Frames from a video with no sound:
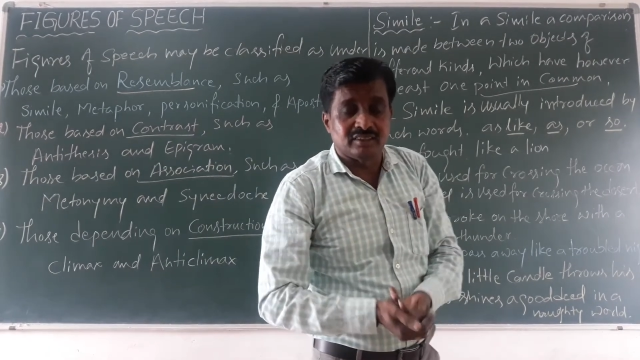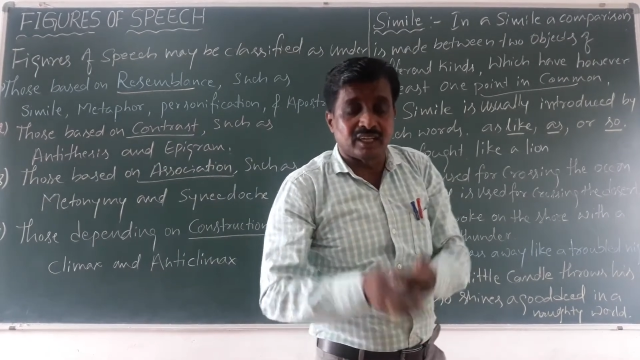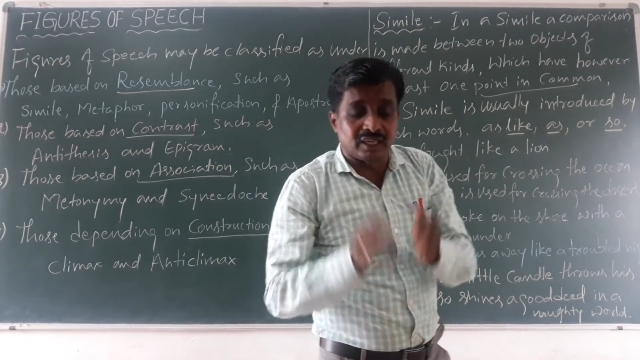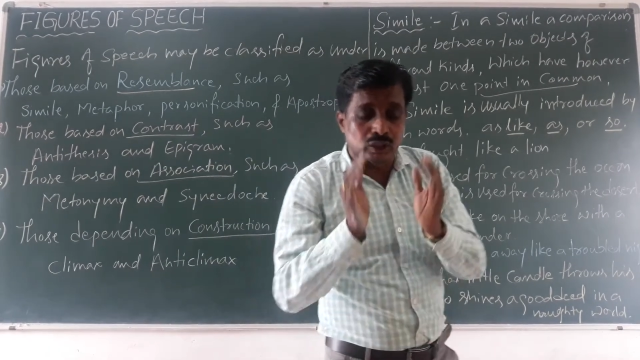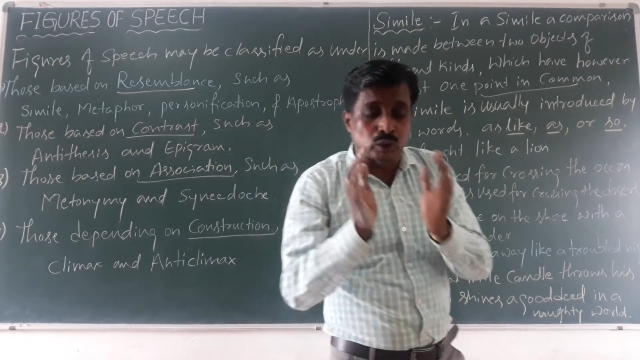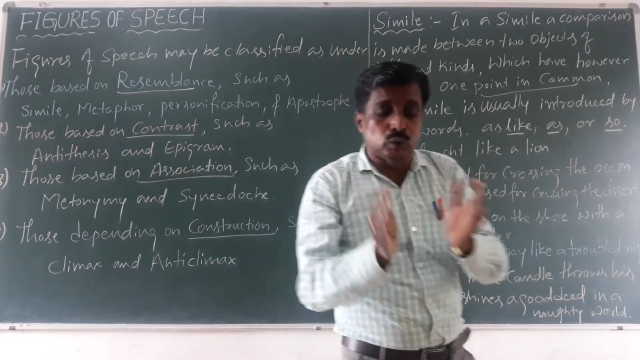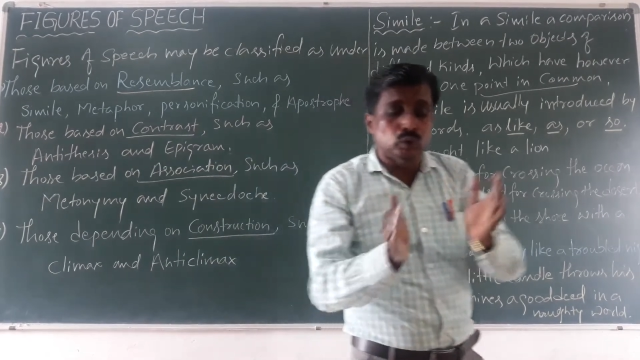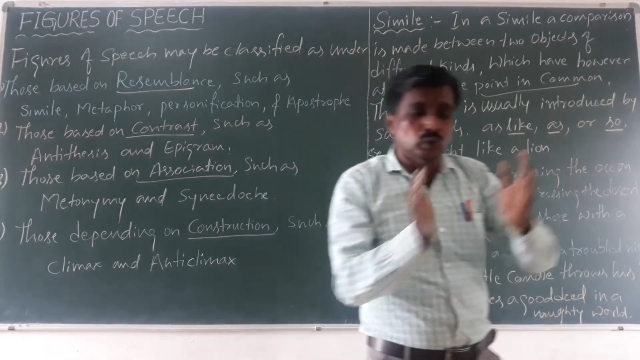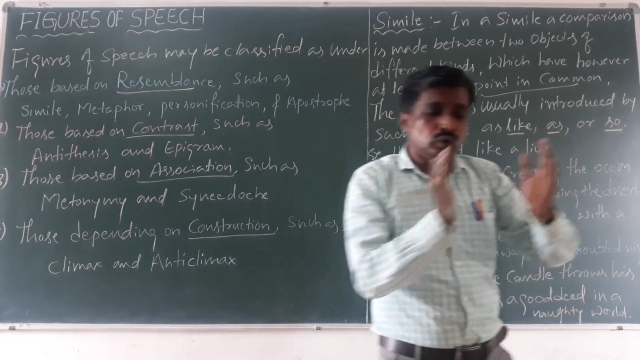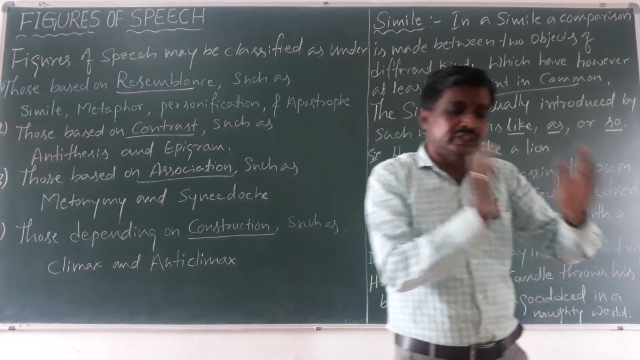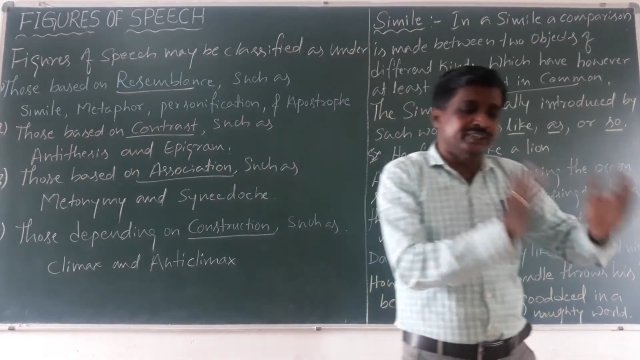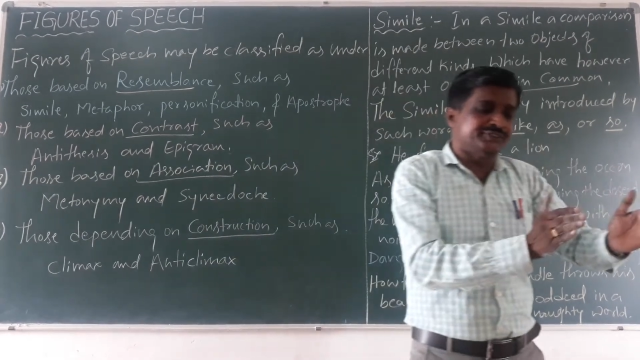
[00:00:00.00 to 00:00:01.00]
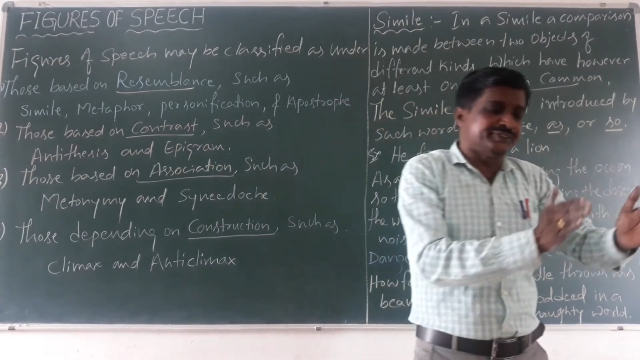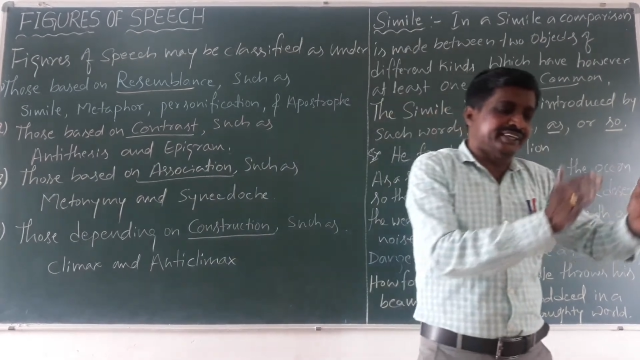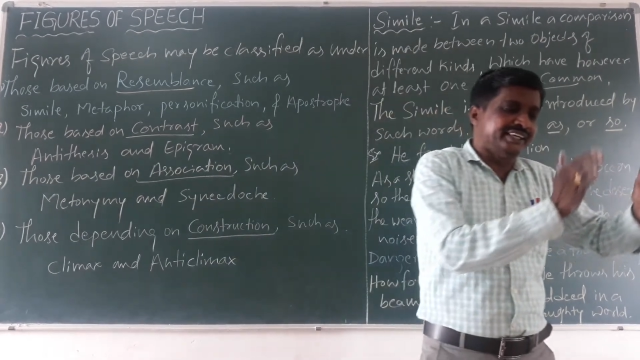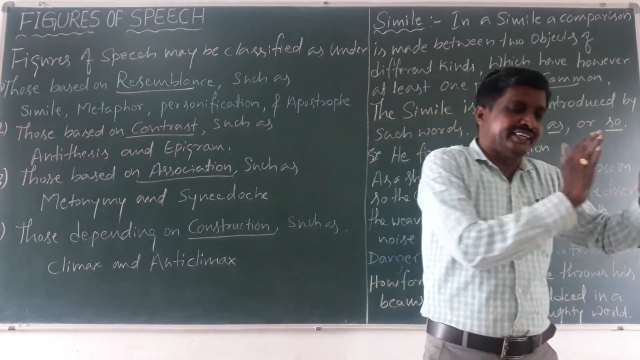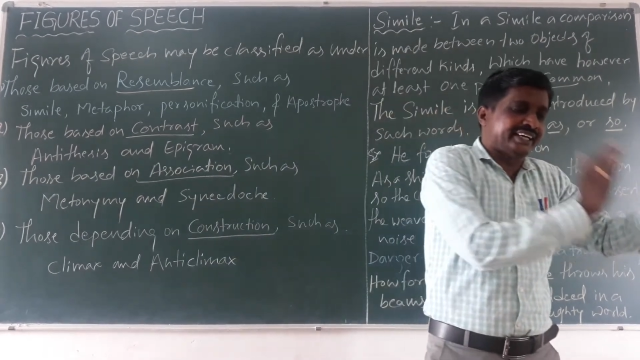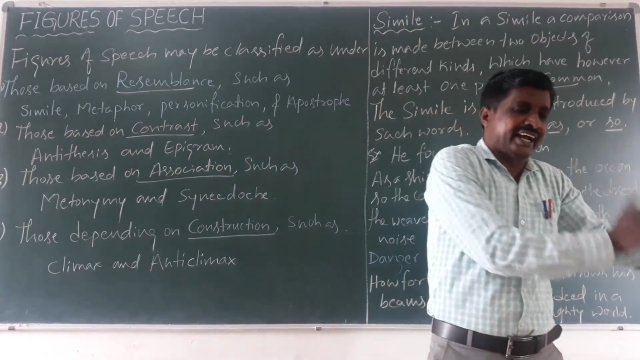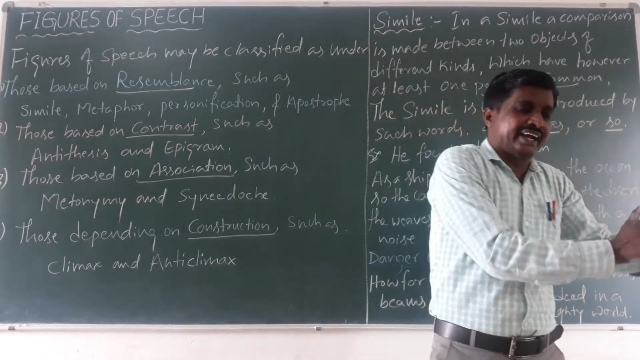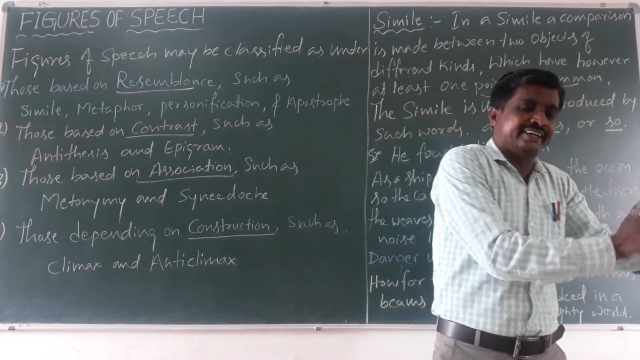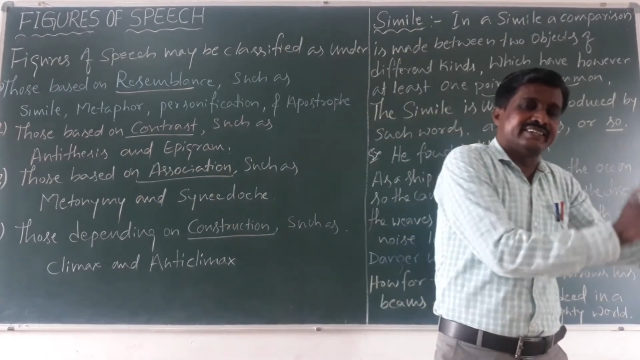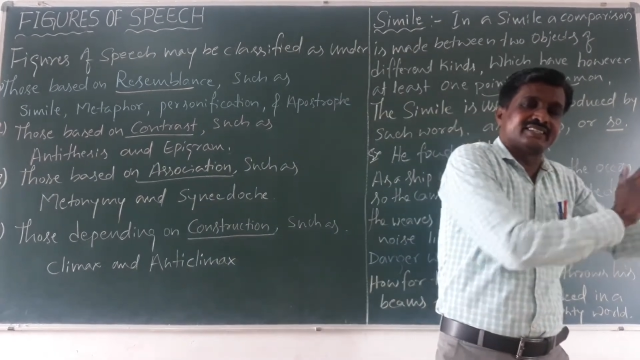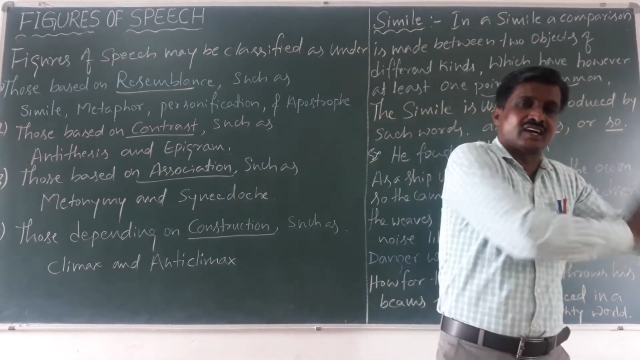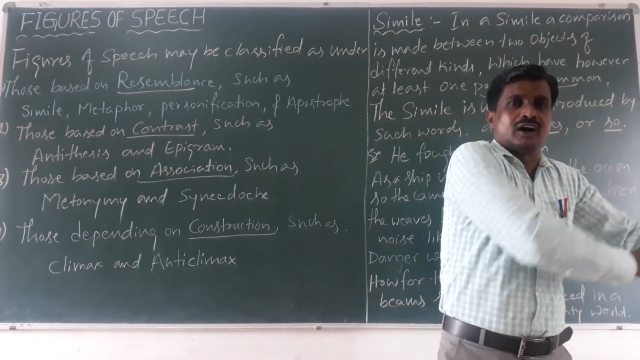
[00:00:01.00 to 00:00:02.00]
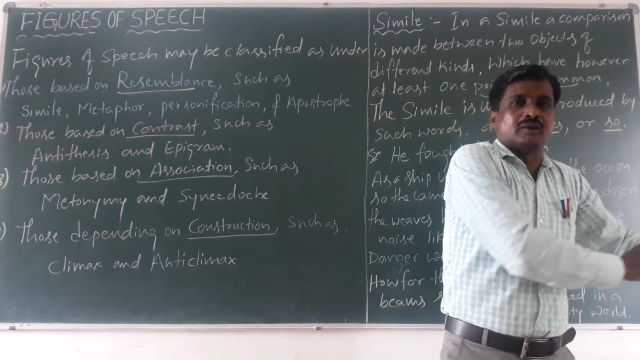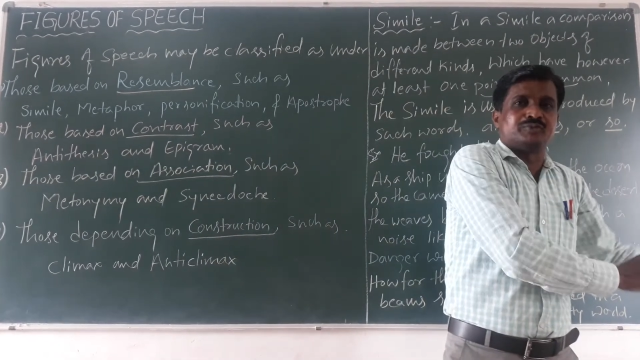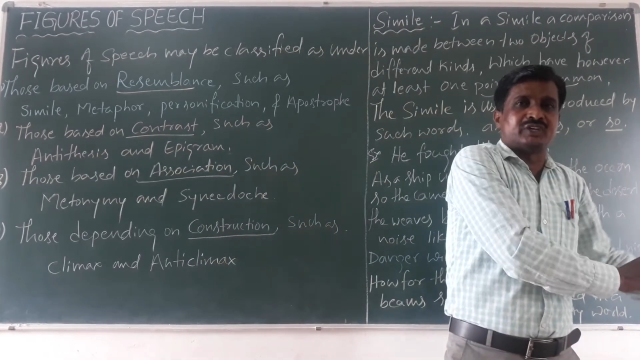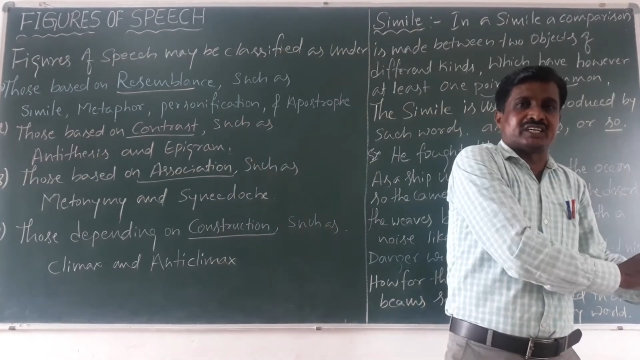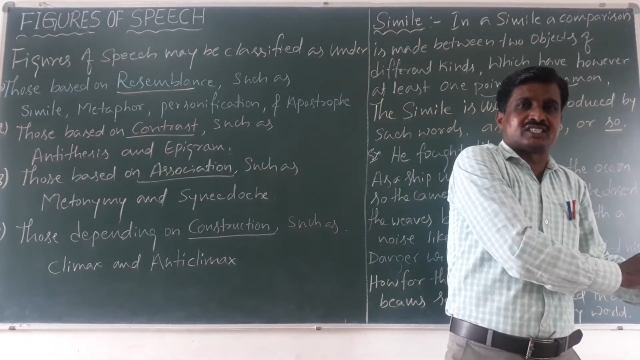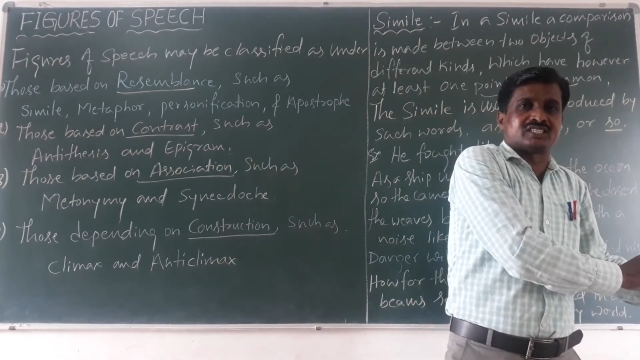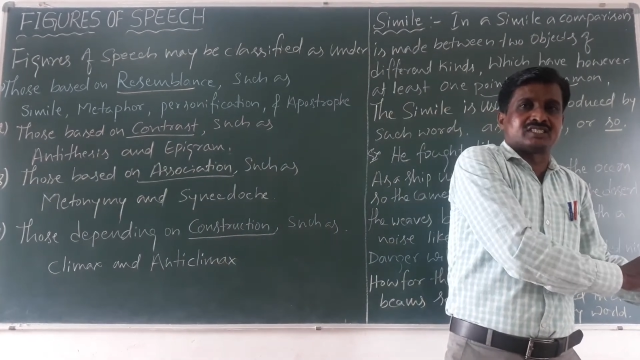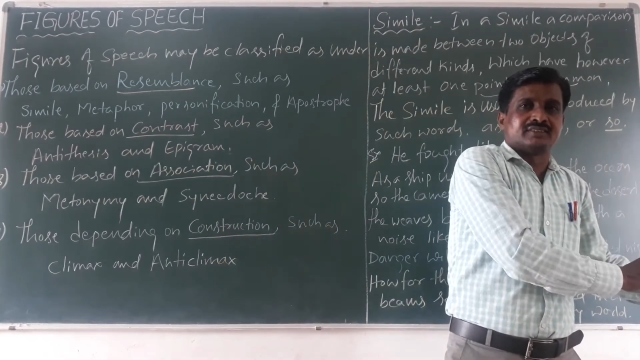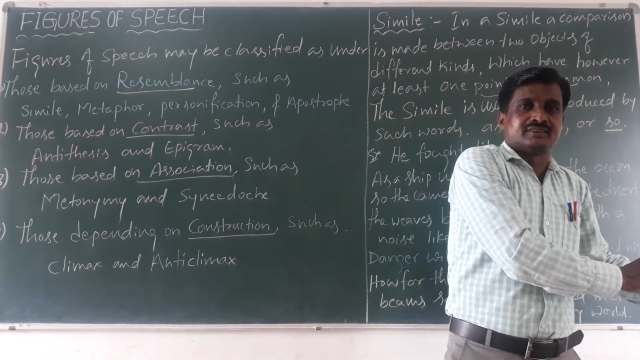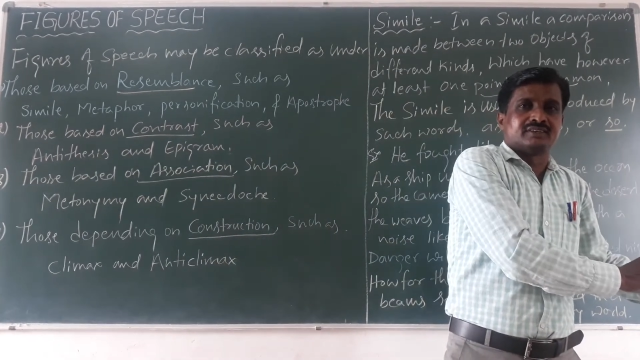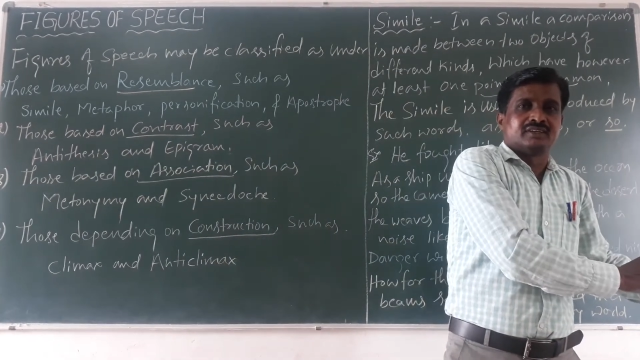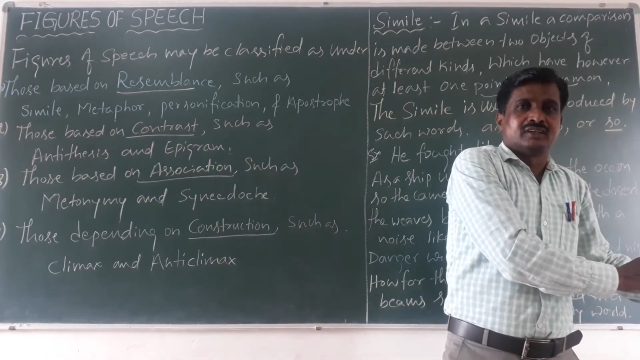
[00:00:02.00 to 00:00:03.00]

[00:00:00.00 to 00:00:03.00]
the two different kinds objects,